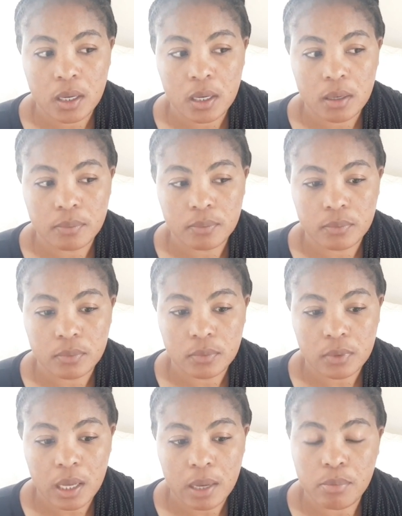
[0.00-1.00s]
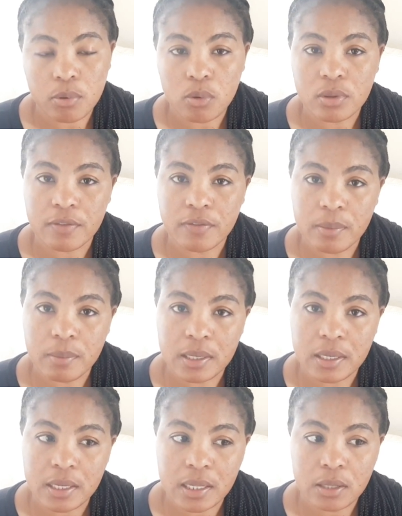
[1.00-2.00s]
um, I broke the
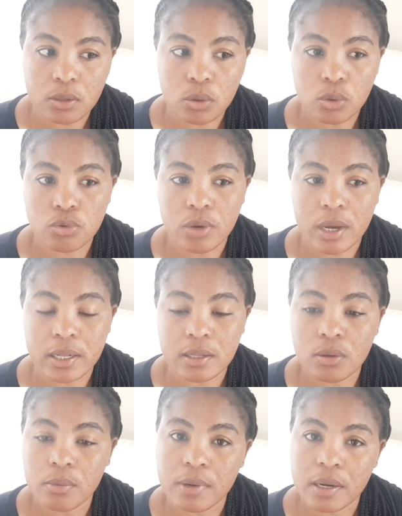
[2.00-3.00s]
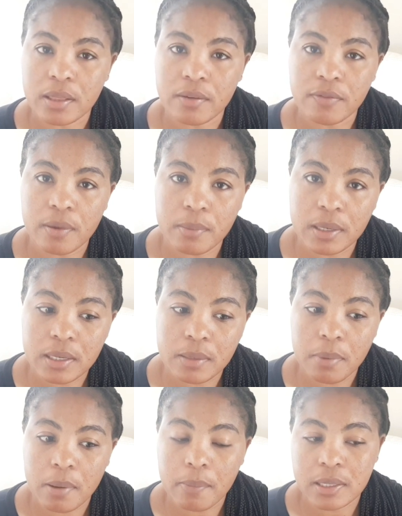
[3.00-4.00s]
family and I told you I did not break the
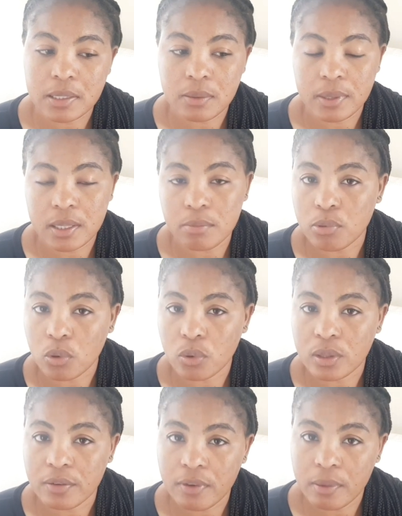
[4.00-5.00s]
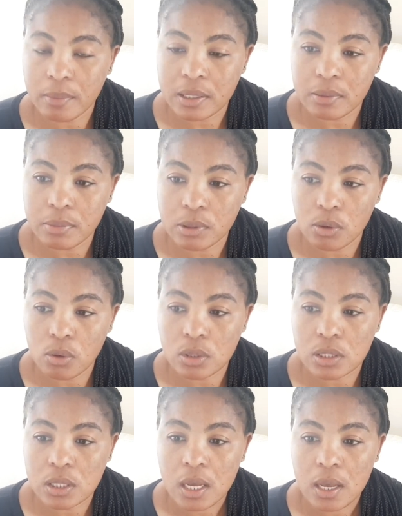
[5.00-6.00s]
family. Papa is the one that broke the family
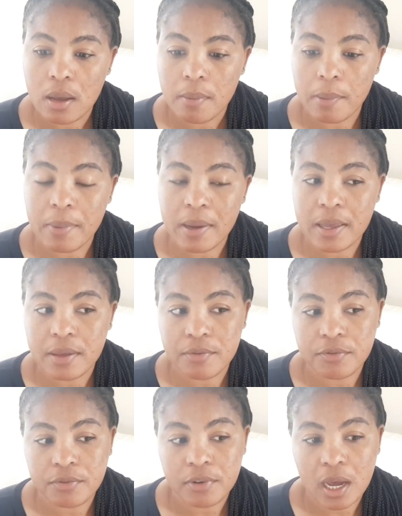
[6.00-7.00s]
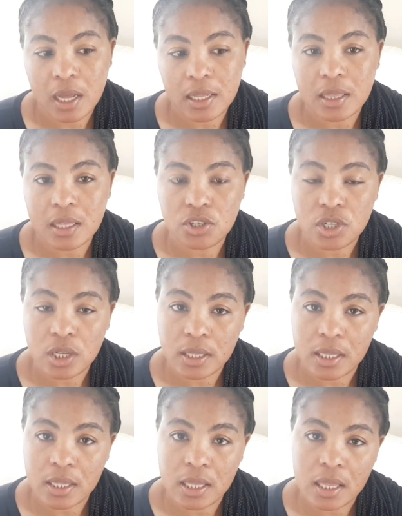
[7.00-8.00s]
because Papa have another
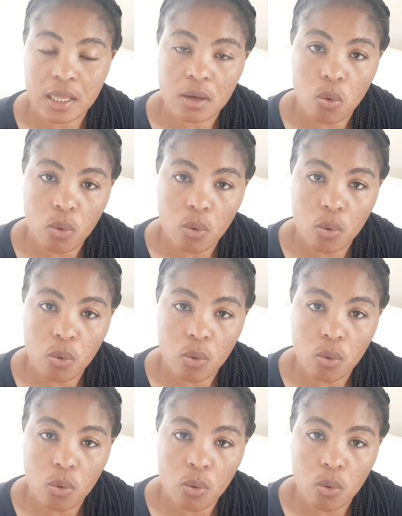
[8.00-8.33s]
child and another